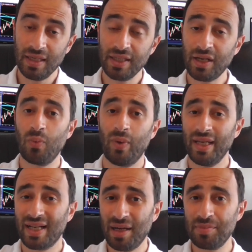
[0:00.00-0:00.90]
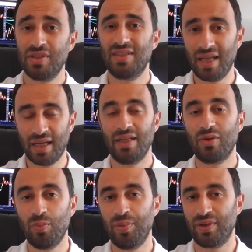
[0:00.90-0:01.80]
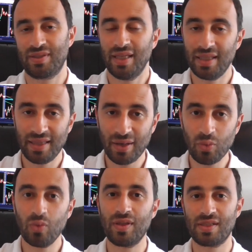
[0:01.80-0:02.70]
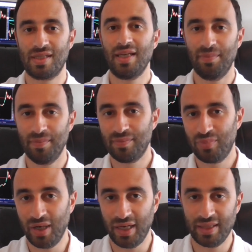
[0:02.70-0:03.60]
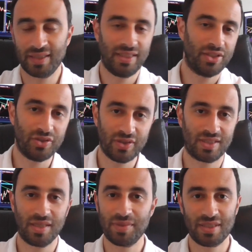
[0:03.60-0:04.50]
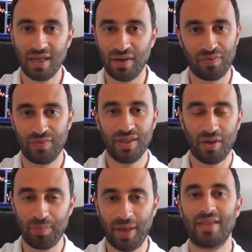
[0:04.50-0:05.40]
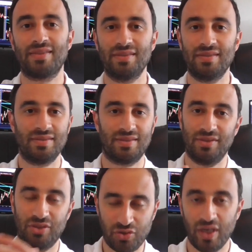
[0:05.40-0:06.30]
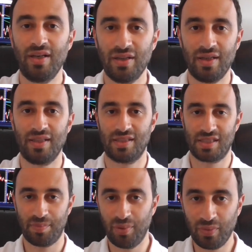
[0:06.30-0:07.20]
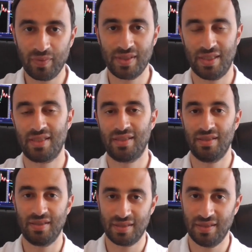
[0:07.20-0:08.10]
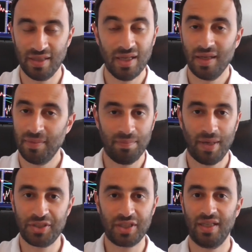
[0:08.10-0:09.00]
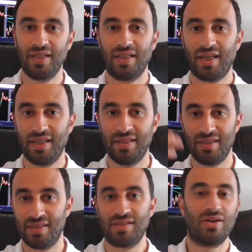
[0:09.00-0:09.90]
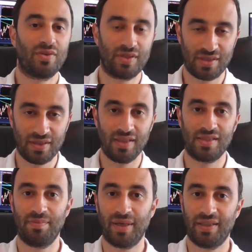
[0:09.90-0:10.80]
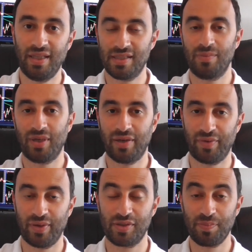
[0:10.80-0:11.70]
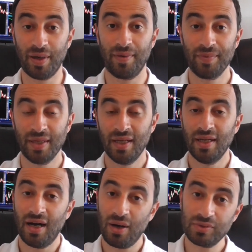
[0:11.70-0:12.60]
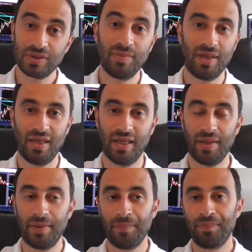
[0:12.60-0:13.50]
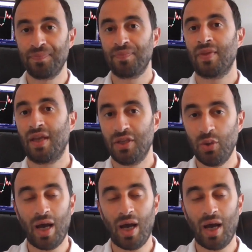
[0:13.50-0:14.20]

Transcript: when it comes to technical books, they're all the same, really. They're teaching the same stuff, patterns and trend lines and support and resistance and magic indicators, RSIs and MACDs and whatever else. But ultimately, you